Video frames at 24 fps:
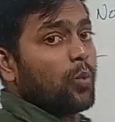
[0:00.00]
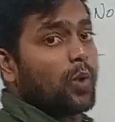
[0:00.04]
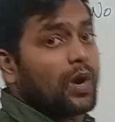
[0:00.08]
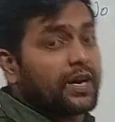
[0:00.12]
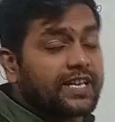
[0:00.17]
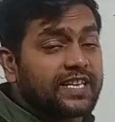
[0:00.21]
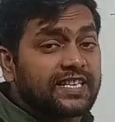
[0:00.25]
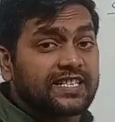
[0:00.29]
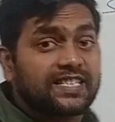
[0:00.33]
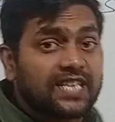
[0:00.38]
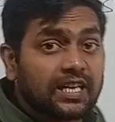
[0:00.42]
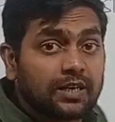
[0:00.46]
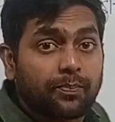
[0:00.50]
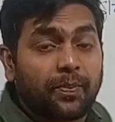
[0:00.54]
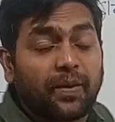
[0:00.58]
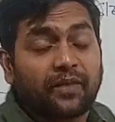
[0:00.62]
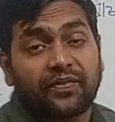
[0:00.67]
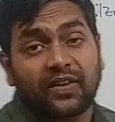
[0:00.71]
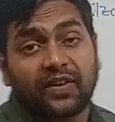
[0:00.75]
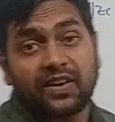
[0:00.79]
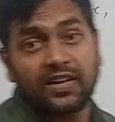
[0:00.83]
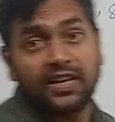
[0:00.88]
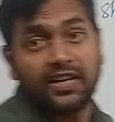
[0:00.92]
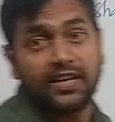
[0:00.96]
What is that
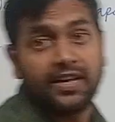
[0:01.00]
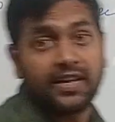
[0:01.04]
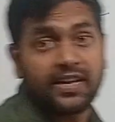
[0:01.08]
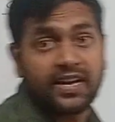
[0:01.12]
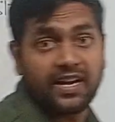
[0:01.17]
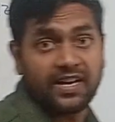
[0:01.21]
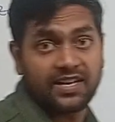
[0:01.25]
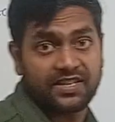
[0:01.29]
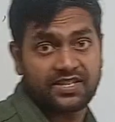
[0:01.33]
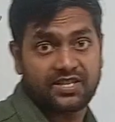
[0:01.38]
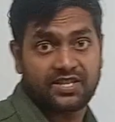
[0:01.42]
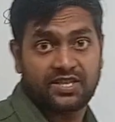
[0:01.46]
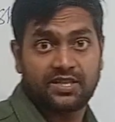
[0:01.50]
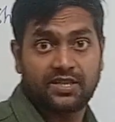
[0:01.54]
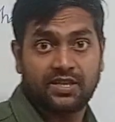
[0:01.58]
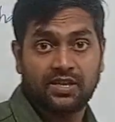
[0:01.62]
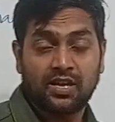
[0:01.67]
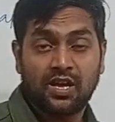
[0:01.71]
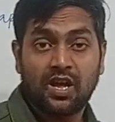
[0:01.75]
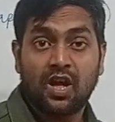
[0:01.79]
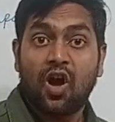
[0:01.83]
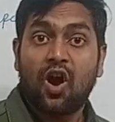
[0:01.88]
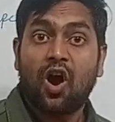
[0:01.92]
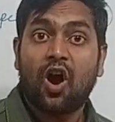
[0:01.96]
perfectly indicates?
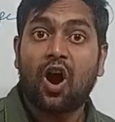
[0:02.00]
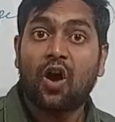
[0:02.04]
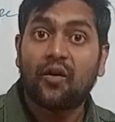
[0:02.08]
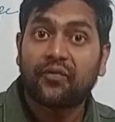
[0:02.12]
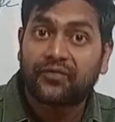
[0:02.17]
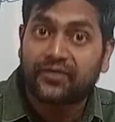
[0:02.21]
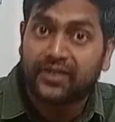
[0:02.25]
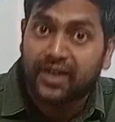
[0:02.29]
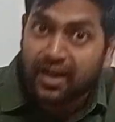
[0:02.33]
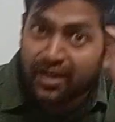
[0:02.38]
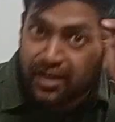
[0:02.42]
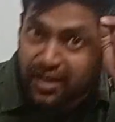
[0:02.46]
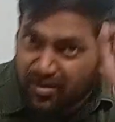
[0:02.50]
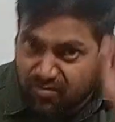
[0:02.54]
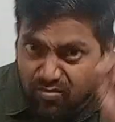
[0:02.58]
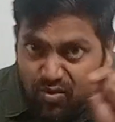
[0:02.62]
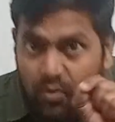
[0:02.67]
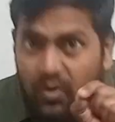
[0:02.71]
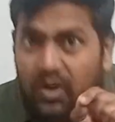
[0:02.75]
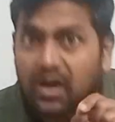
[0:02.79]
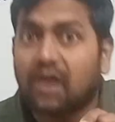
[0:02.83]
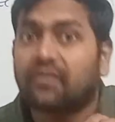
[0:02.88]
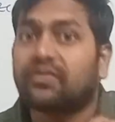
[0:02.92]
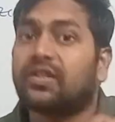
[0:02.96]
After
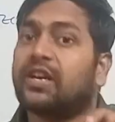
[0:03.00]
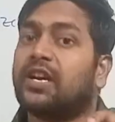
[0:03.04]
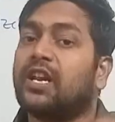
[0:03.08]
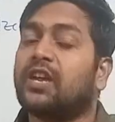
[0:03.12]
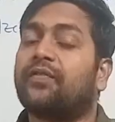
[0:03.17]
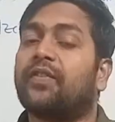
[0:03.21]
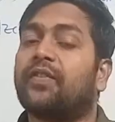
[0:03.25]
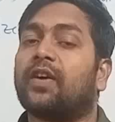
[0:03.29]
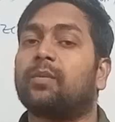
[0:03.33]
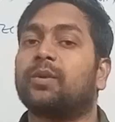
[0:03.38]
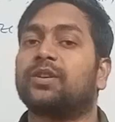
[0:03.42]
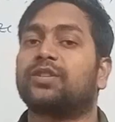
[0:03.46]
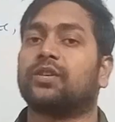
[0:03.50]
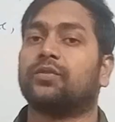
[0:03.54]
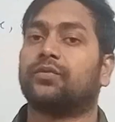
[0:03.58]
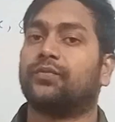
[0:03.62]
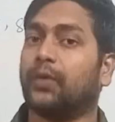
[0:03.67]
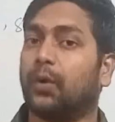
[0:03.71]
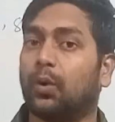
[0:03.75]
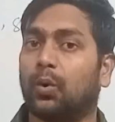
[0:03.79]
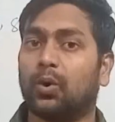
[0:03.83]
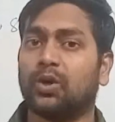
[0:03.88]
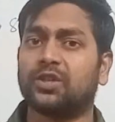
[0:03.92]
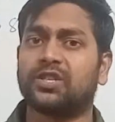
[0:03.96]
removal of the deformation
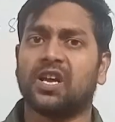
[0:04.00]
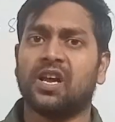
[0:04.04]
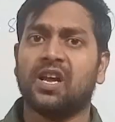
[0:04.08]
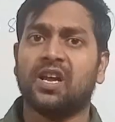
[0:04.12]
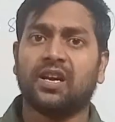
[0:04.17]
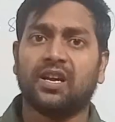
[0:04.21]
force,